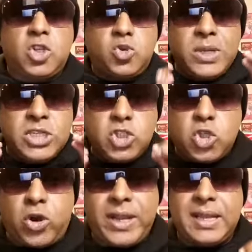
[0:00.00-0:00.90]
to
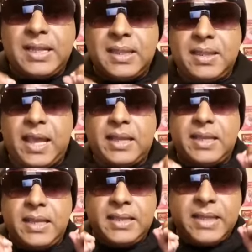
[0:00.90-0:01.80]
ensuring
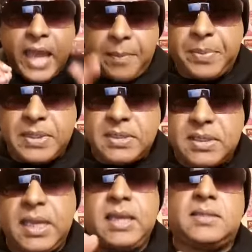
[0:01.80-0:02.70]
that it
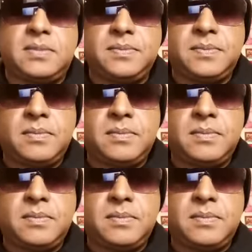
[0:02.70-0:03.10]
happens is